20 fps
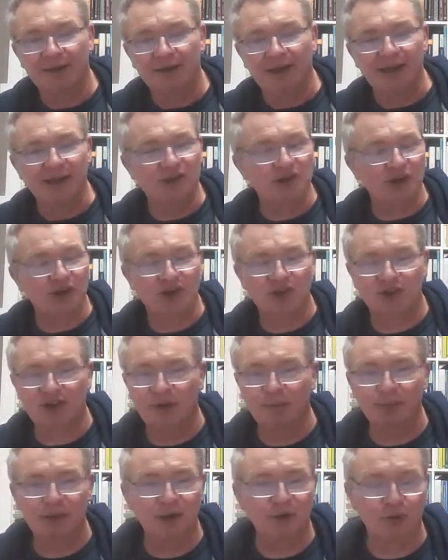it's just
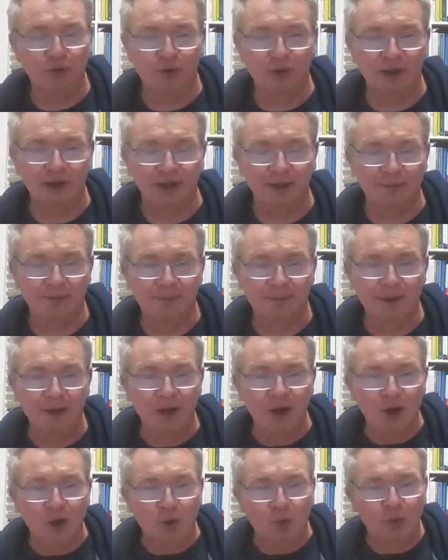simply too late.
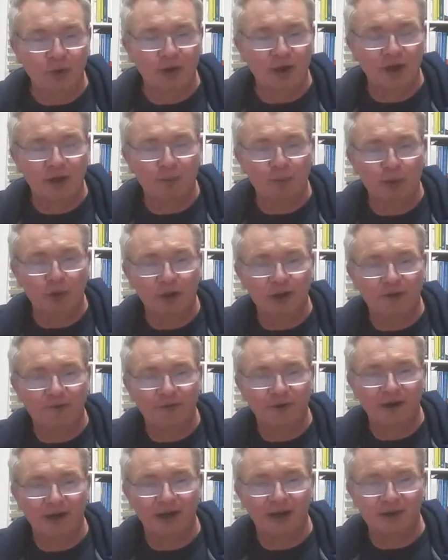With the
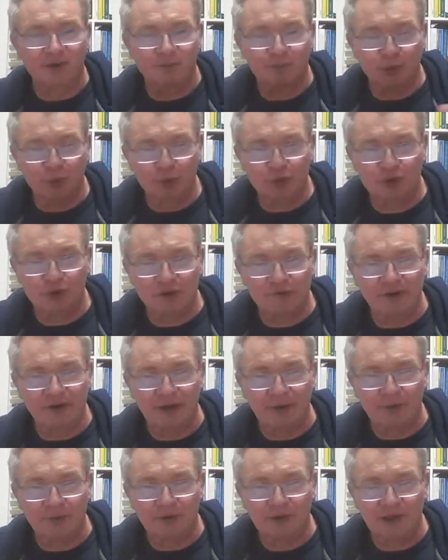prolific explosion of
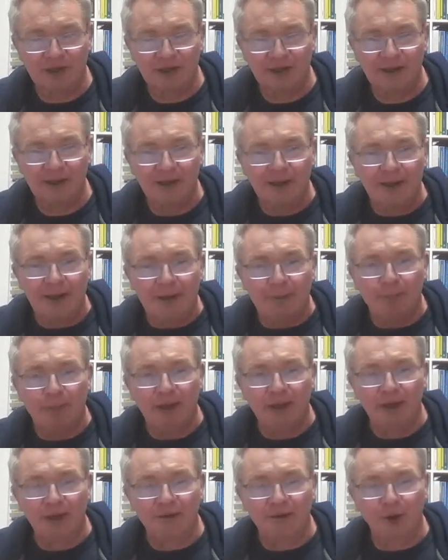IoT
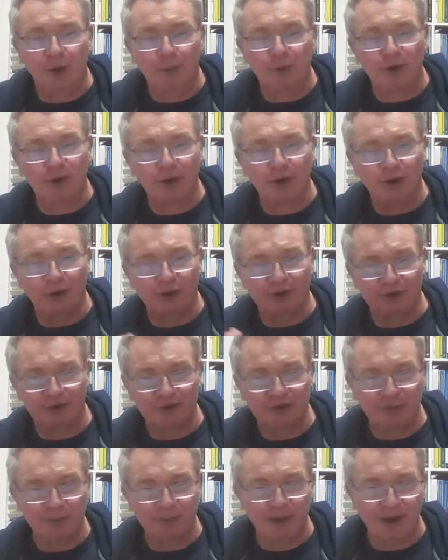being adopted across our
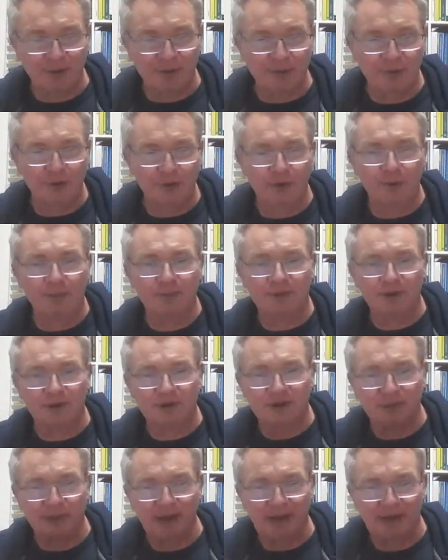smart homes, our
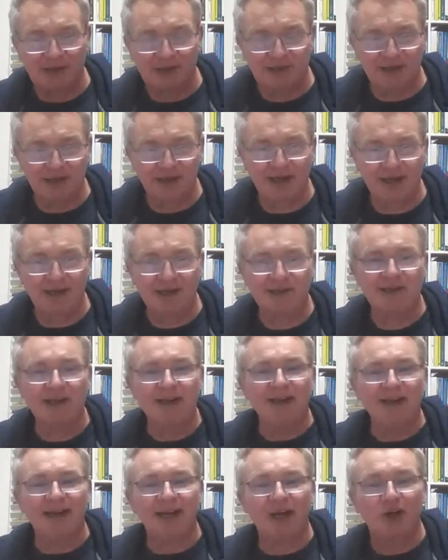smart cities,
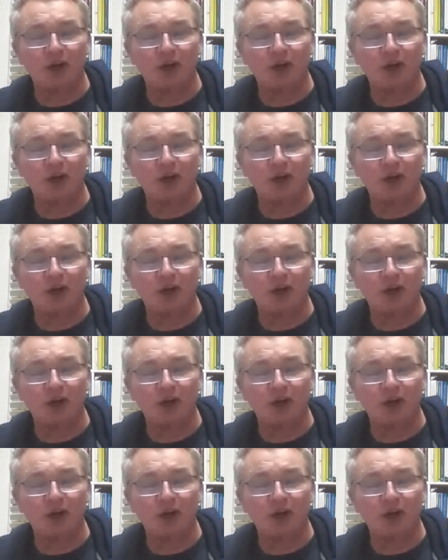in